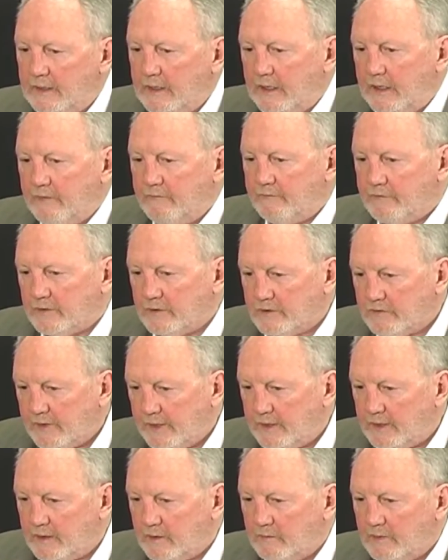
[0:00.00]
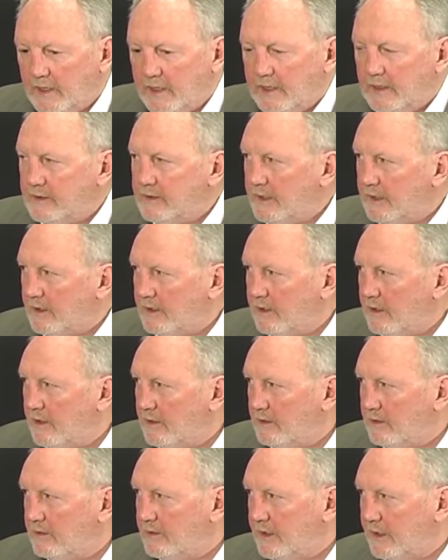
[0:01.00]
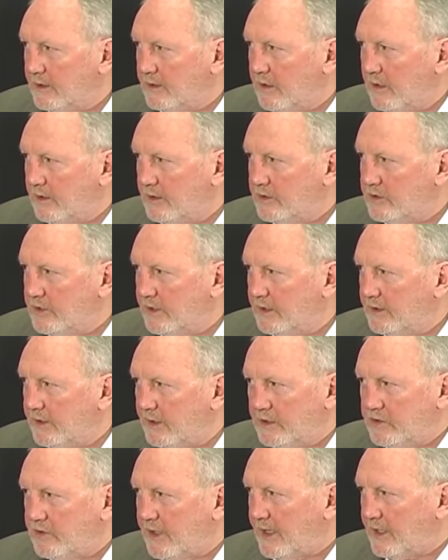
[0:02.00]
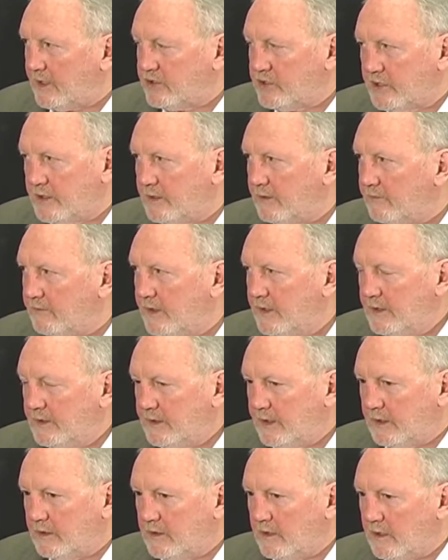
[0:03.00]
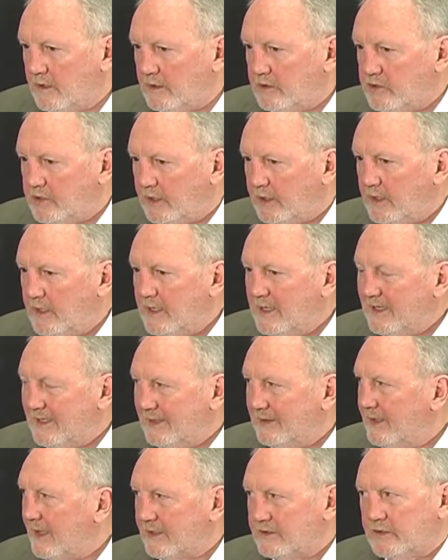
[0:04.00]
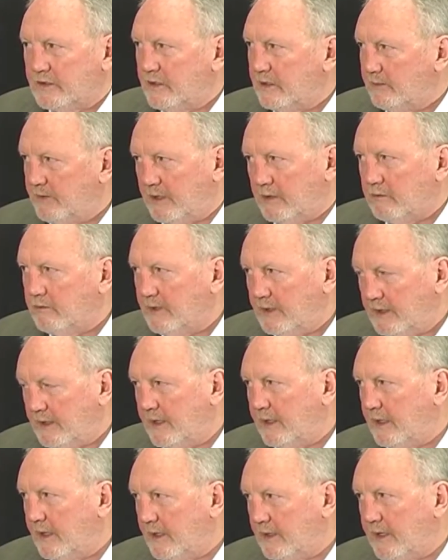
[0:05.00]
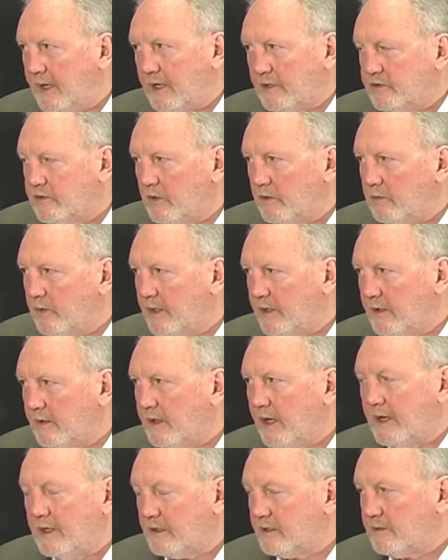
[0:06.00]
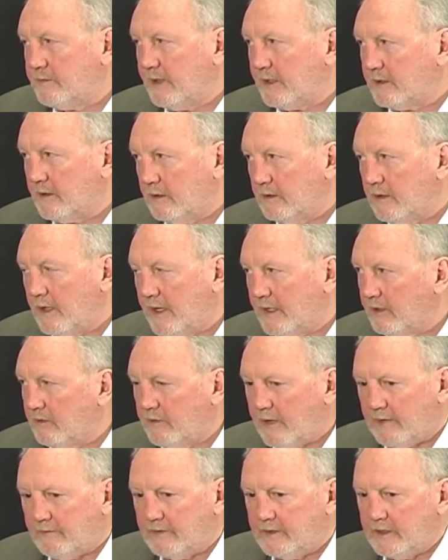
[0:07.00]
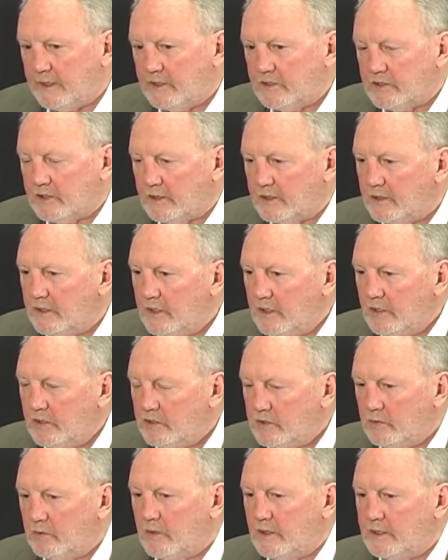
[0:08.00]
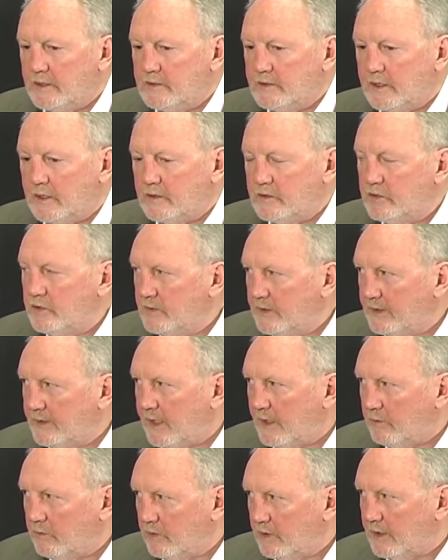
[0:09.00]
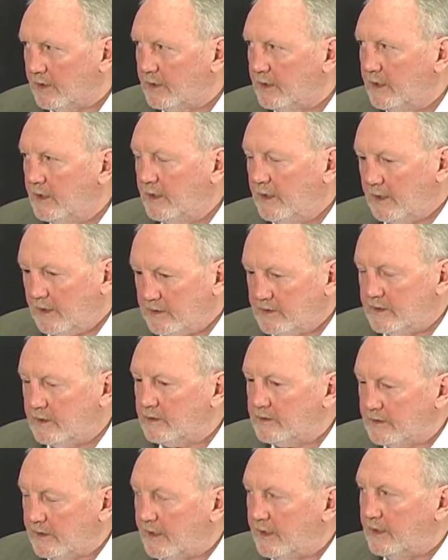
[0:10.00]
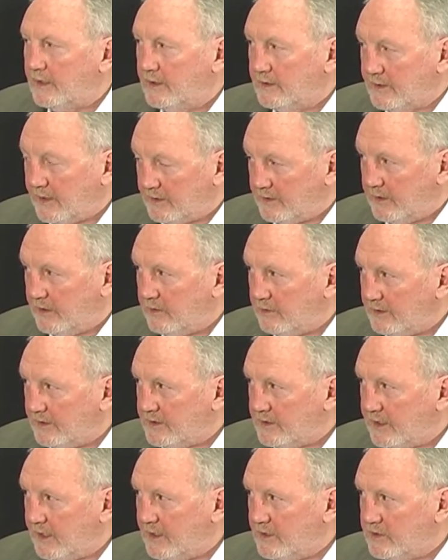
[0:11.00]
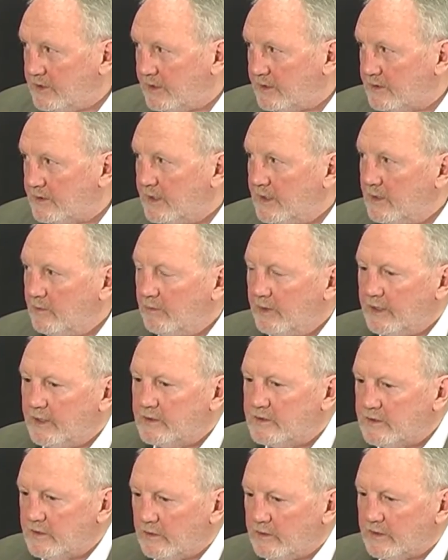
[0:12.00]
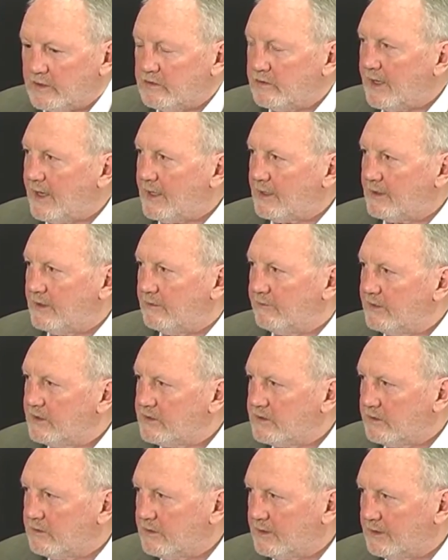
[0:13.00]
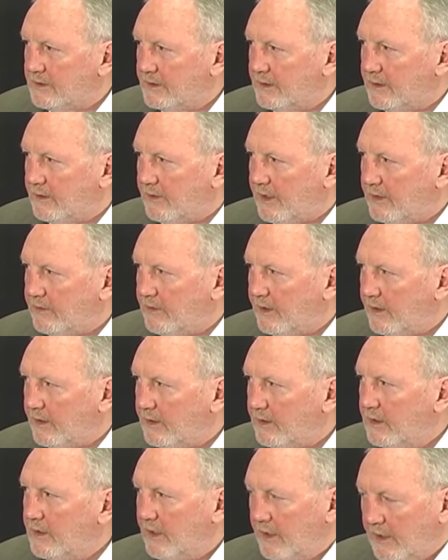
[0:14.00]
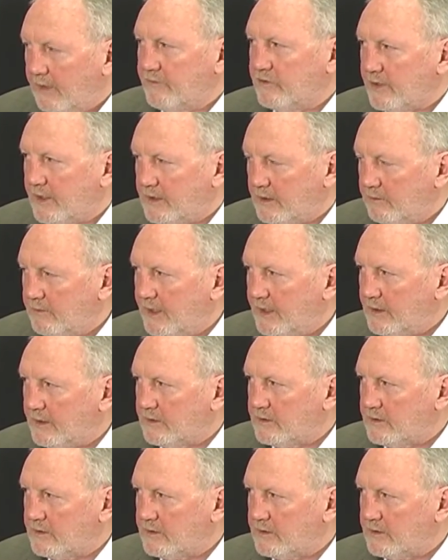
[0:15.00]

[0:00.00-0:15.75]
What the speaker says: infiltrated by technology and the attraction of technology, that's going to be a natural winner, and I expect a lot of gravitation towards doing that work. I still say it's at the early stages, mm-hmm. but it's so attractive and so clear, I think, and I've tried to make